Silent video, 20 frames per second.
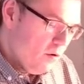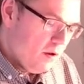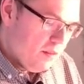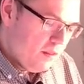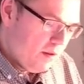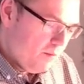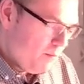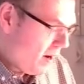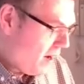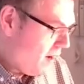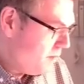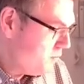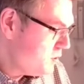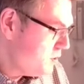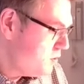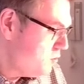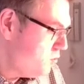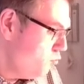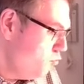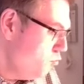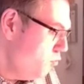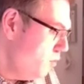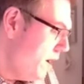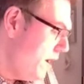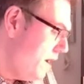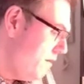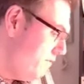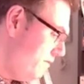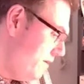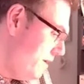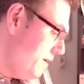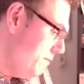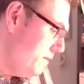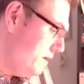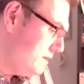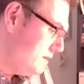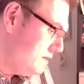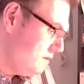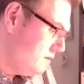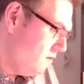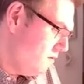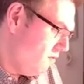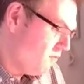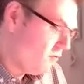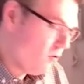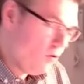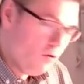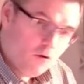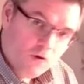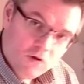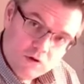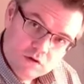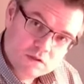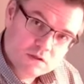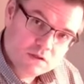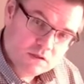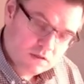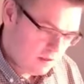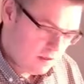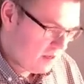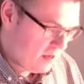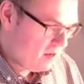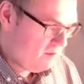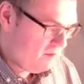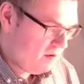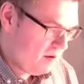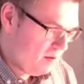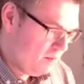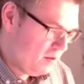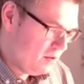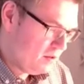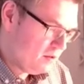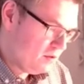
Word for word: the pumps do have limits, of course they have limits. So